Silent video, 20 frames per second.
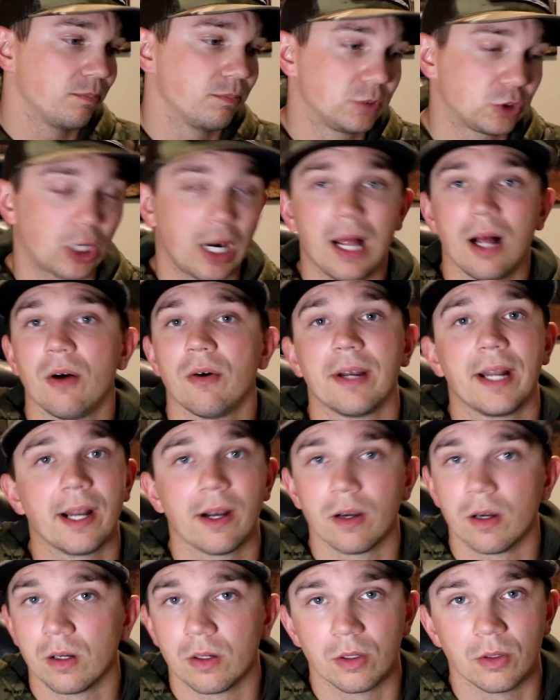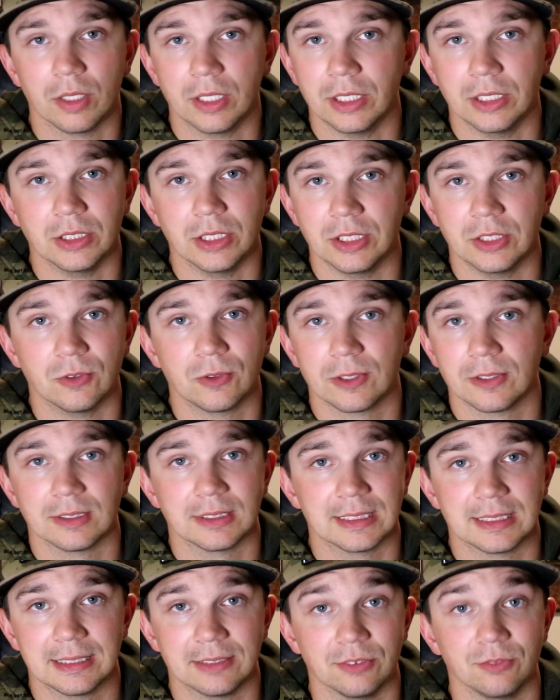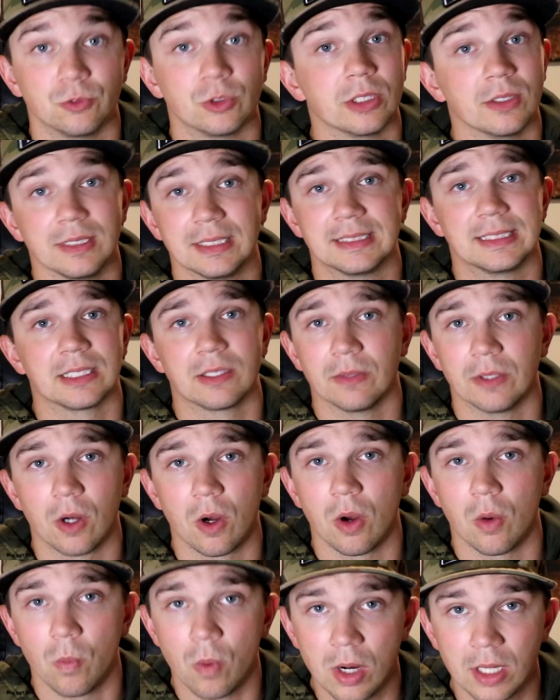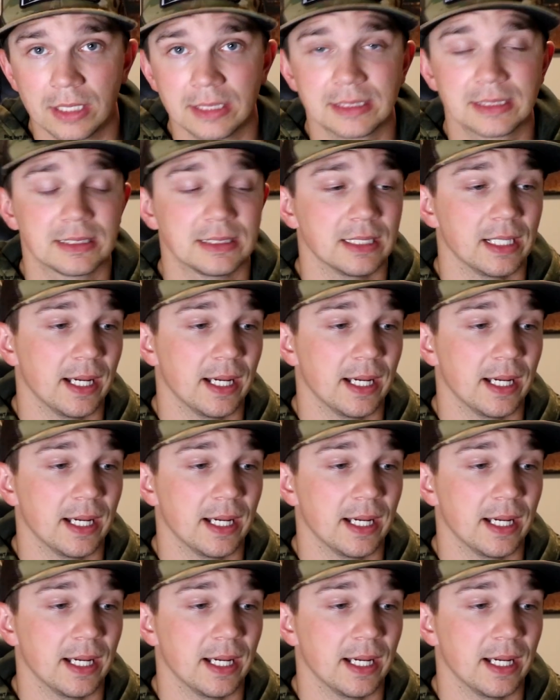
trial and error is realistically all it was.